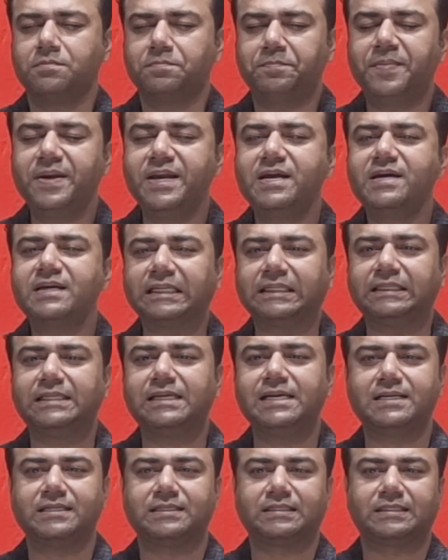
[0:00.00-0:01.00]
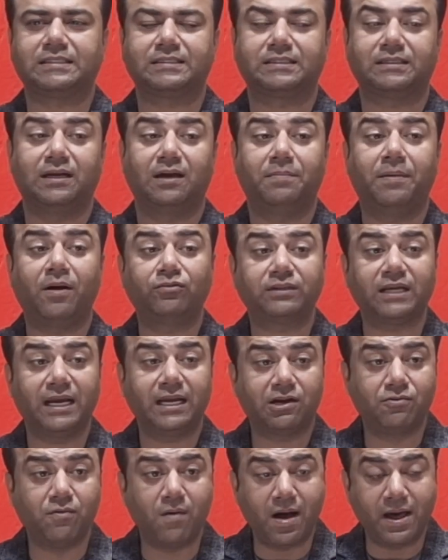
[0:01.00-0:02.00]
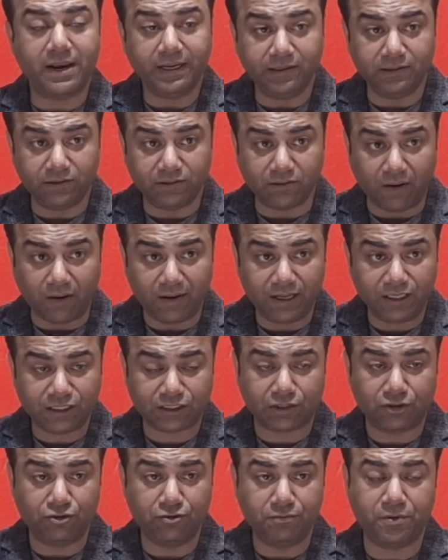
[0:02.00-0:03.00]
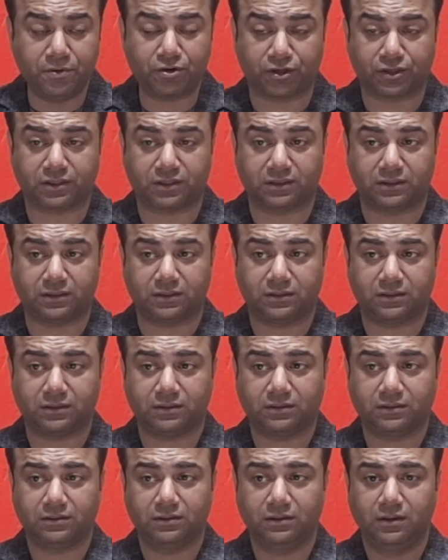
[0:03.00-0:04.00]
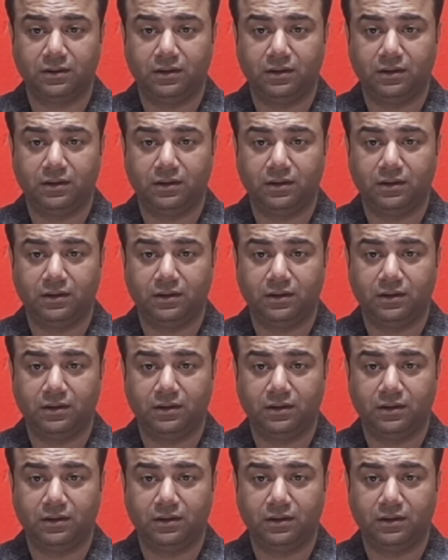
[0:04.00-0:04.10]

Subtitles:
Be ruthless about acquiring knowledge through books.